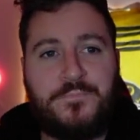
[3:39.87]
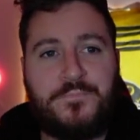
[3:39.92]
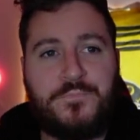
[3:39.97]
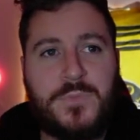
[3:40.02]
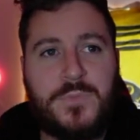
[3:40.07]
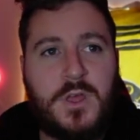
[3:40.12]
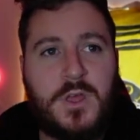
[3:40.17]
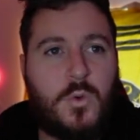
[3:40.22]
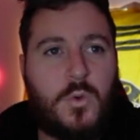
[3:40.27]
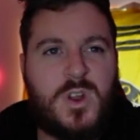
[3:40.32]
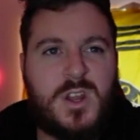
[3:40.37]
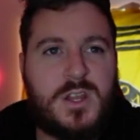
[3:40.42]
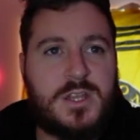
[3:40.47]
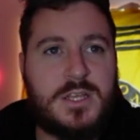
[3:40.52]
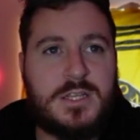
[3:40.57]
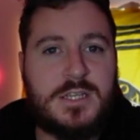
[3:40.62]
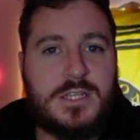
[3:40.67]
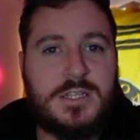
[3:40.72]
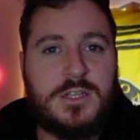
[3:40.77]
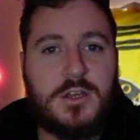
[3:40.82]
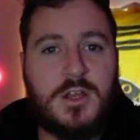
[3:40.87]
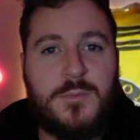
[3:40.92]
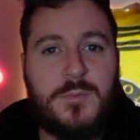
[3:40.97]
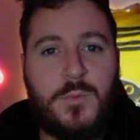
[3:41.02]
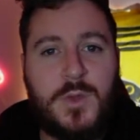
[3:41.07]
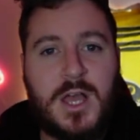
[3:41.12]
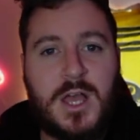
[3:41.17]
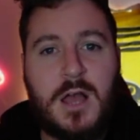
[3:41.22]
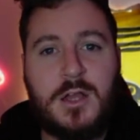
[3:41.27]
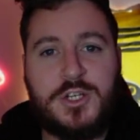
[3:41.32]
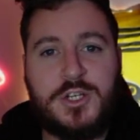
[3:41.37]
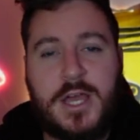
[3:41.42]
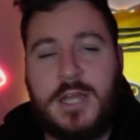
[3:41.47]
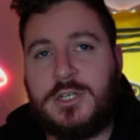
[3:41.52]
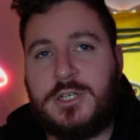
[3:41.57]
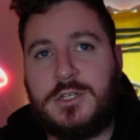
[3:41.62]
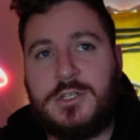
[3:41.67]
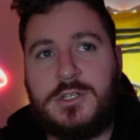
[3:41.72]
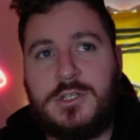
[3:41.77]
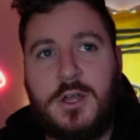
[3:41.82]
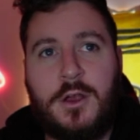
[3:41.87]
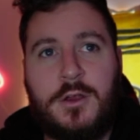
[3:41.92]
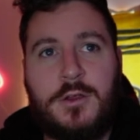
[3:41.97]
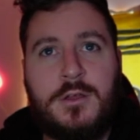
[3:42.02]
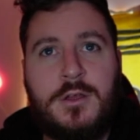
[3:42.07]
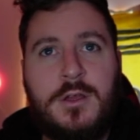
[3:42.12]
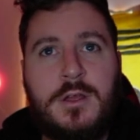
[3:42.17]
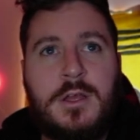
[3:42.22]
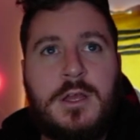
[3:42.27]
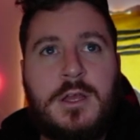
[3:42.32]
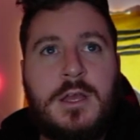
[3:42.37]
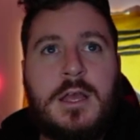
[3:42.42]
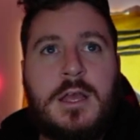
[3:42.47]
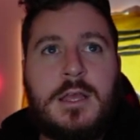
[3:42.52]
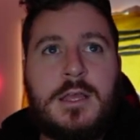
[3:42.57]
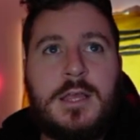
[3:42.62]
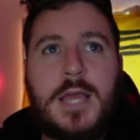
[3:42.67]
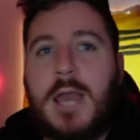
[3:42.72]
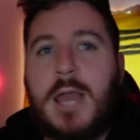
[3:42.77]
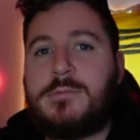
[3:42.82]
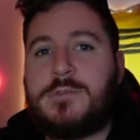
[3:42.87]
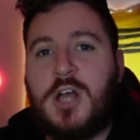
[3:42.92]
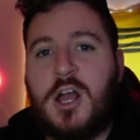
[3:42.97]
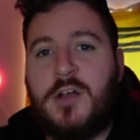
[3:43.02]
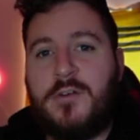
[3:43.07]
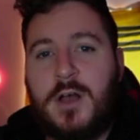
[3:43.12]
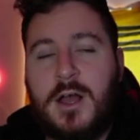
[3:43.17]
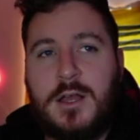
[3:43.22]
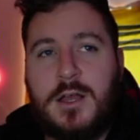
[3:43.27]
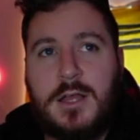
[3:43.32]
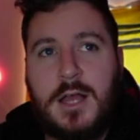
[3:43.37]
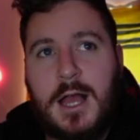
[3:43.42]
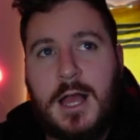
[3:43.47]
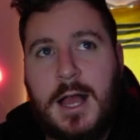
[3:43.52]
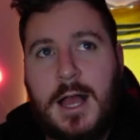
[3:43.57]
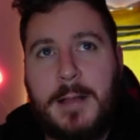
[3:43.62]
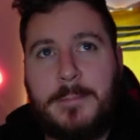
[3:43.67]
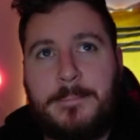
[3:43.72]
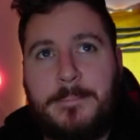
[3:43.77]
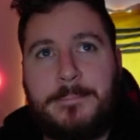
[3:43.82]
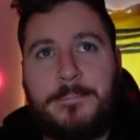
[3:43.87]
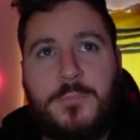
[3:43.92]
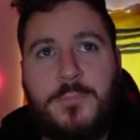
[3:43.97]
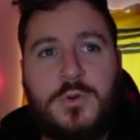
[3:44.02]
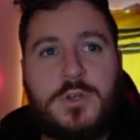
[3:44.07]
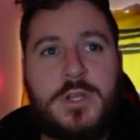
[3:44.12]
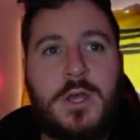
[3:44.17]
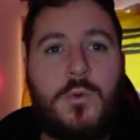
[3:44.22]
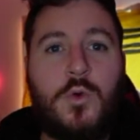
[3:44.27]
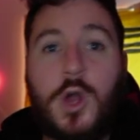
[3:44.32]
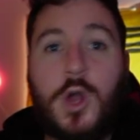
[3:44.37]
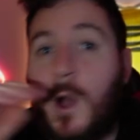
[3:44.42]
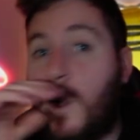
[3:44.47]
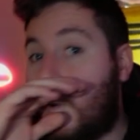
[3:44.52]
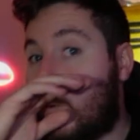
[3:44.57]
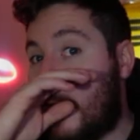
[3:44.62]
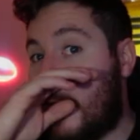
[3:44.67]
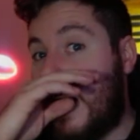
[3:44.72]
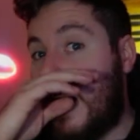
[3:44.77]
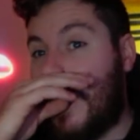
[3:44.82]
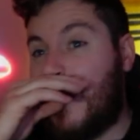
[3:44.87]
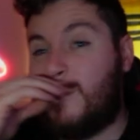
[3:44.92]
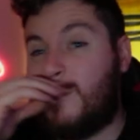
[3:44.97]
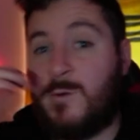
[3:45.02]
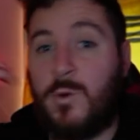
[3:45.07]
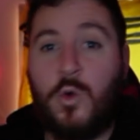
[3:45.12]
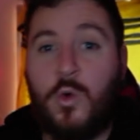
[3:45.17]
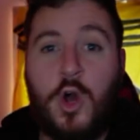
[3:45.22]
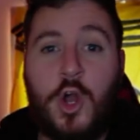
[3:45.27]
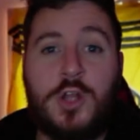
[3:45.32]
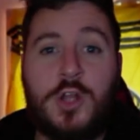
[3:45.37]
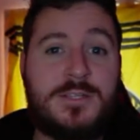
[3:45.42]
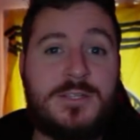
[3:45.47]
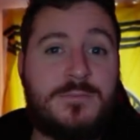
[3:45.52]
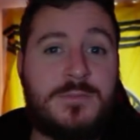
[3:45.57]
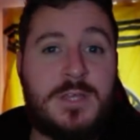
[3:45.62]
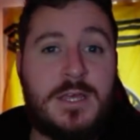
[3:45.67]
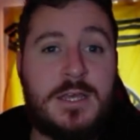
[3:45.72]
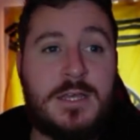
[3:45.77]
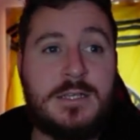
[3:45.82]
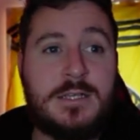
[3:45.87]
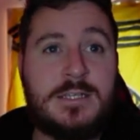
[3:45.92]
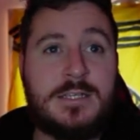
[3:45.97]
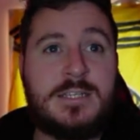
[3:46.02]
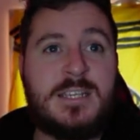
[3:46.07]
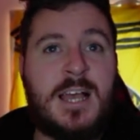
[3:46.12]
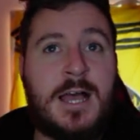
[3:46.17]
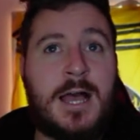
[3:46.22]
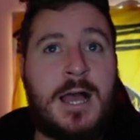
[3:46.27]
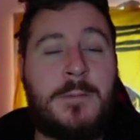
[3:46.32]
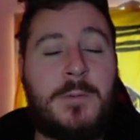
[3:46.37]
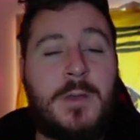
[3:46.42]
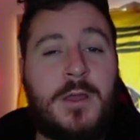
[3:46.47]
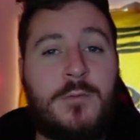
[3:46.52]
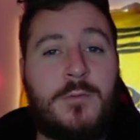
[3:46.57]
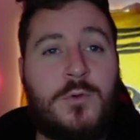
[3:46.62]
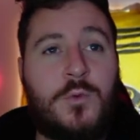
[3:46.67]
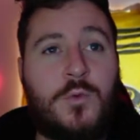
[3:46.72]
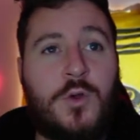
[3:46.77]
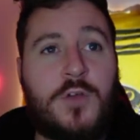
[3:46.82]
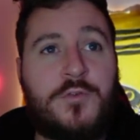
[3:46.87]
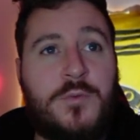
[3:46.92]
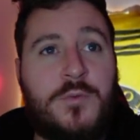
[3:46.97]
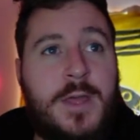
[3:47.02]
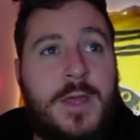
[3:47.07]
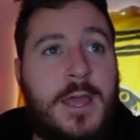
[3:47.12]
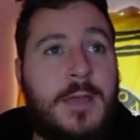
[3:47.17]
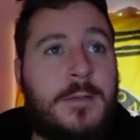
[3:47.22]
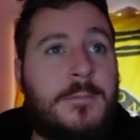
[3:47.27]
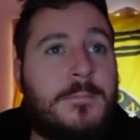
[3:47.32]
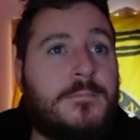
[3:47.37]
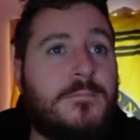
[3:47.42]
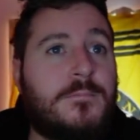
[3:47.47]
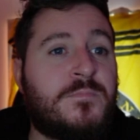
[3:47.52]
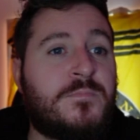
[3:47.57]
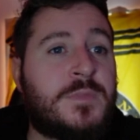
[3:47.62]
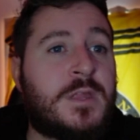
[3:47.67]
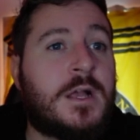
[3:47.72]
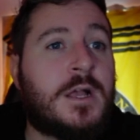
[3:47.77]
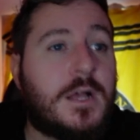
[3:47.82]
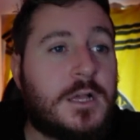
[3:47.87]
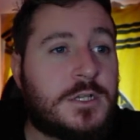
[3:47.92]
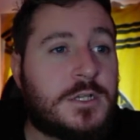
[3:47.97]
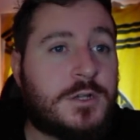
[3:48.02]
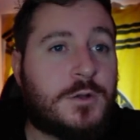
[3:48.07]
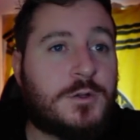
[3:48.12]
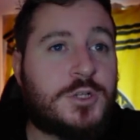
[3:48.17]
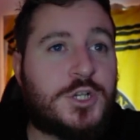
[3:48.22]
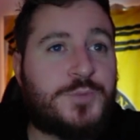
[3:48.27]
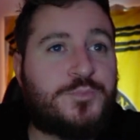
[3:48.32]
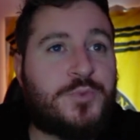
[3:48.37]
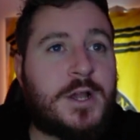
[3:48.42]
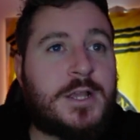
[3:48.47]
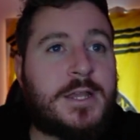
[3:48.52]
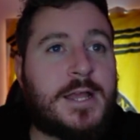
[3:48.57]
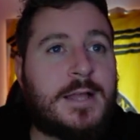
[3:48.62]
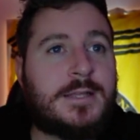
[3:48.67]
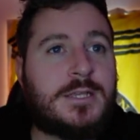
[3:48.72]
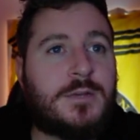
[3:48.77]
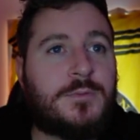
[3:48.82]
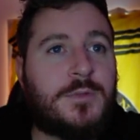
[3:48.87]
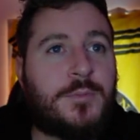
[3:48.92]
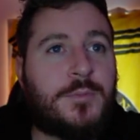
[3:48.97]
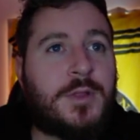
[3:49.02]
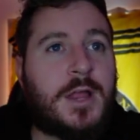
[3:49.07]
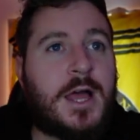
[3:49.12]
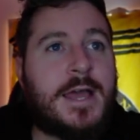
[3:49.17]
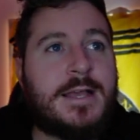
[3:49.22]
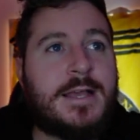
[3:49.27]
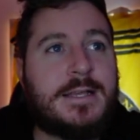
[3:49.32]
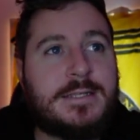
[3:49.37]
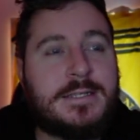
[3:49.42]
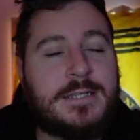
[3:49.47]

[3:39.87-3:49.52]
what it is. We can't change it. So, game's over. We'll go away. We'll work on some things, and we'll go from there. So let's just break down some of the players.